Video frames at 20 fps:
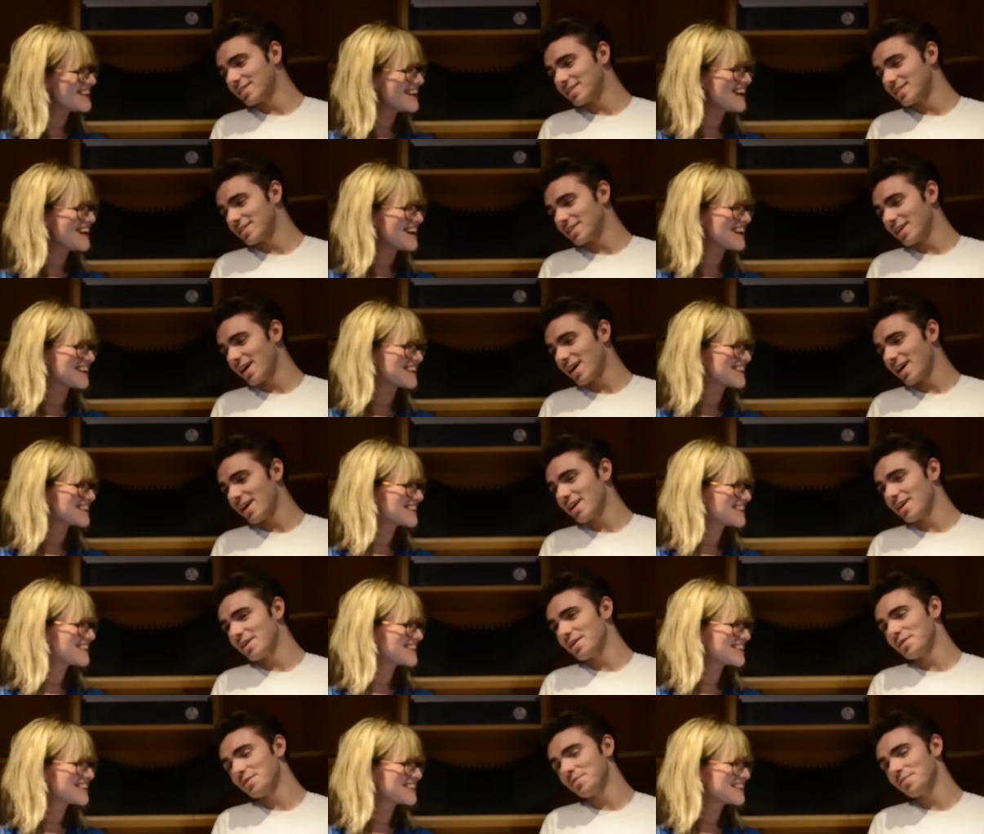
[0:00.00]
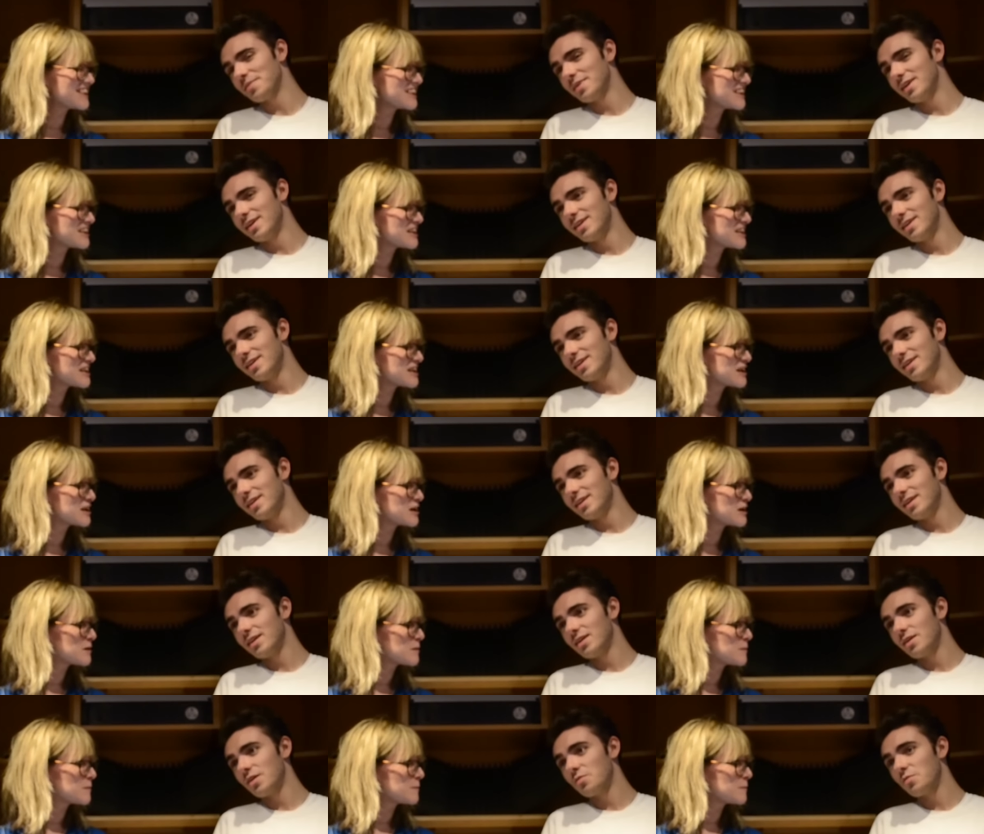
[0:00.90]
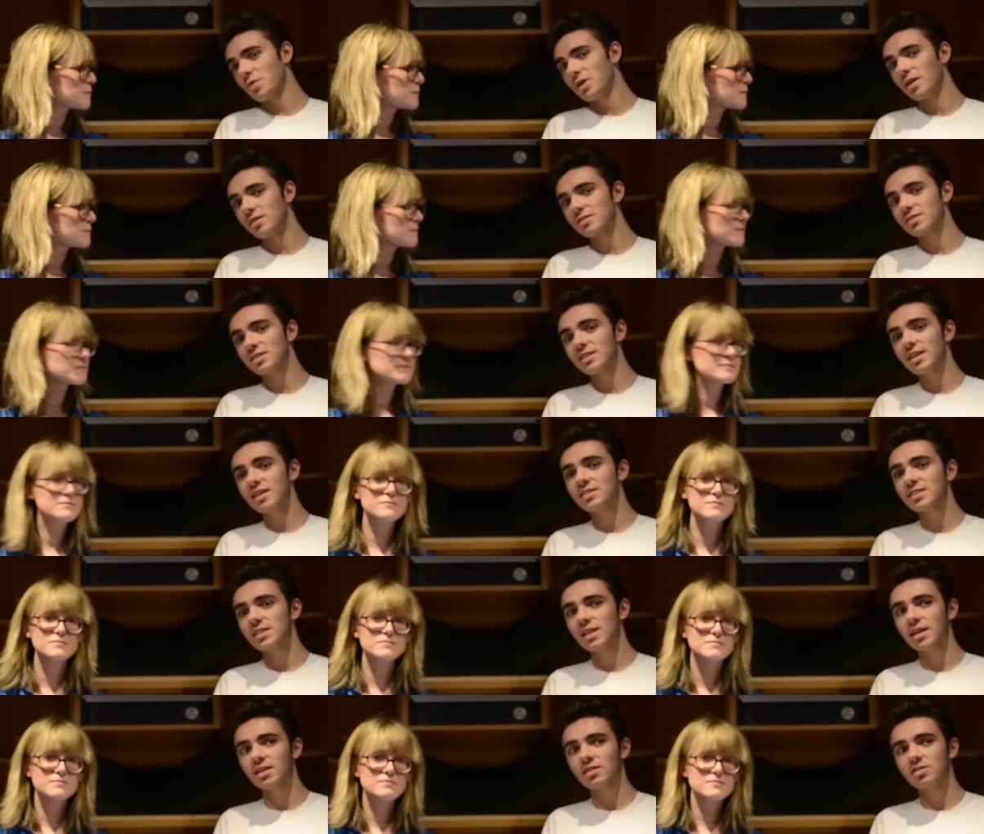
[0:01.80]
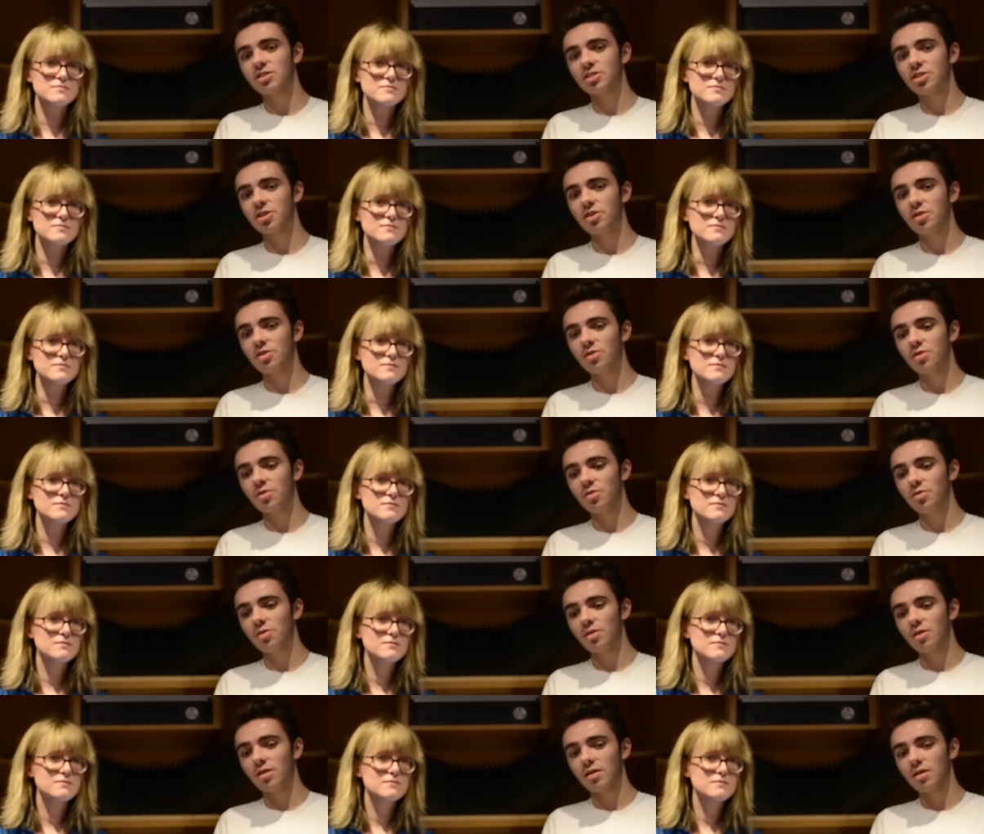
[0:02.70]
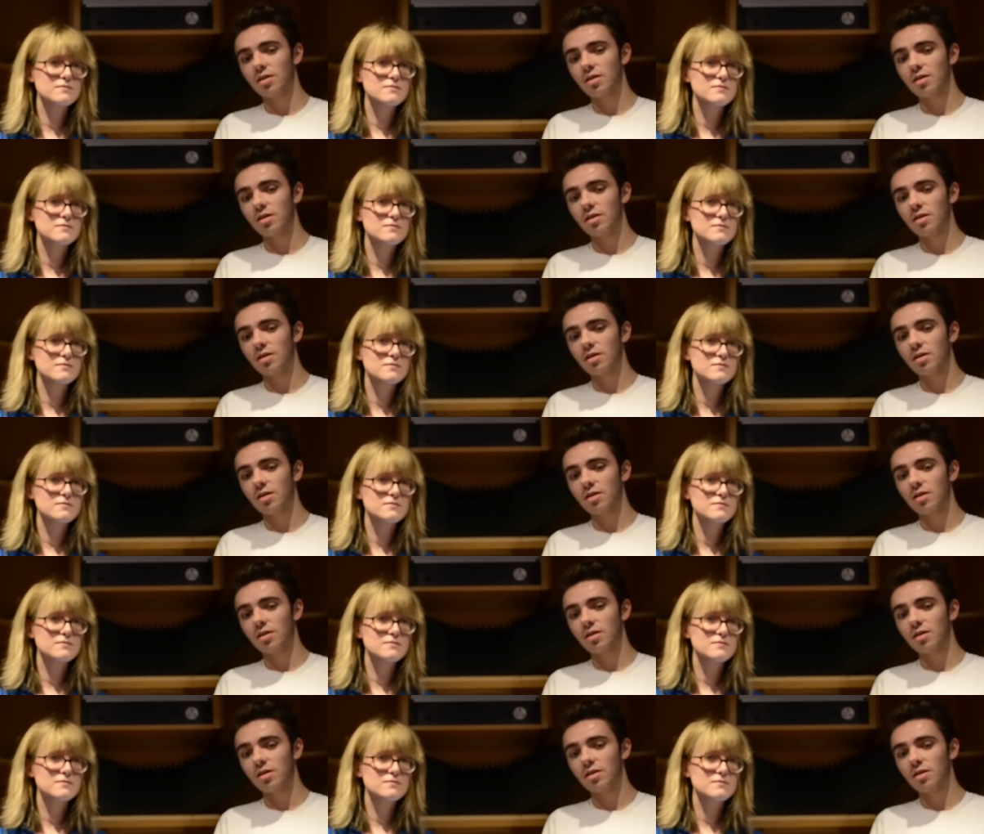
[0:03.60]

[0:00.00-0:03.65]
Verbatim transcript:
Speaker 1: Yeah. Um, when I was listening to